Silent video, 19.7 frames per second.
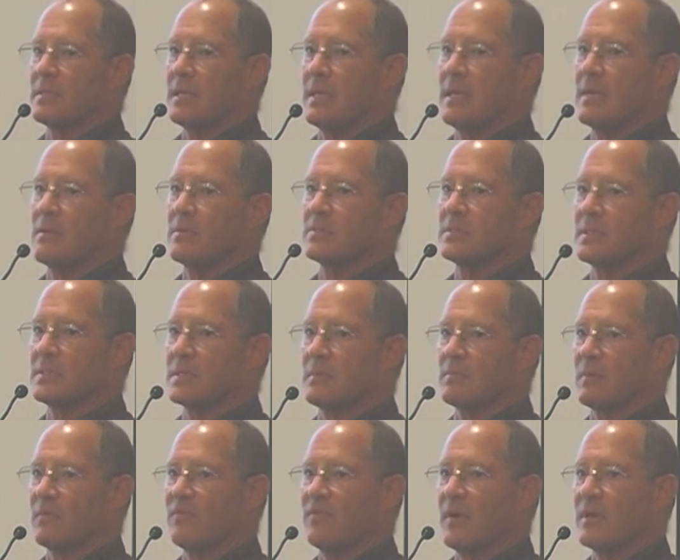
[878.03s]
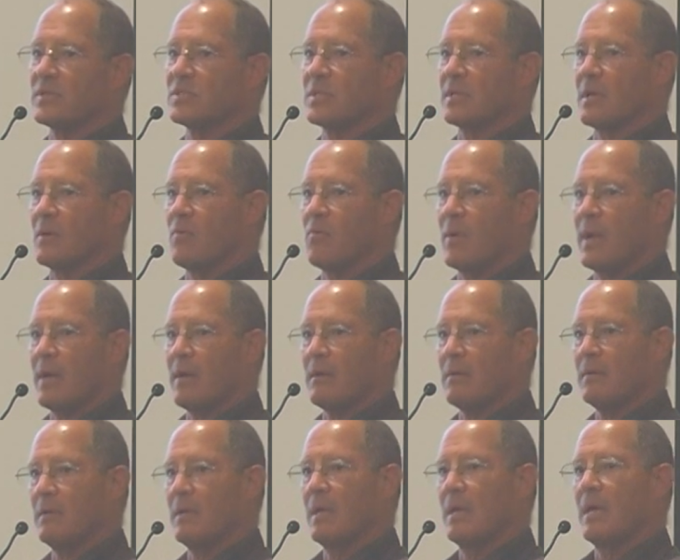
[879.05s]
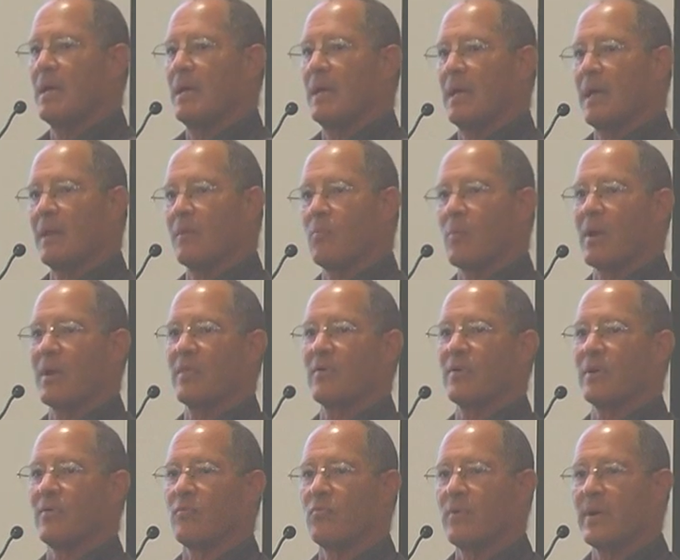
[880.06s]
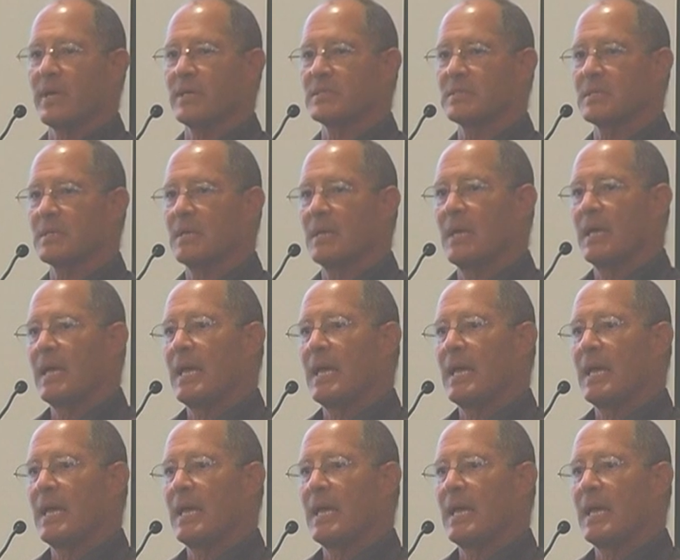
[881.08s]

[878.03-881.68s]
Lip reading: in the ecosystem are functioning well and where they're at risk.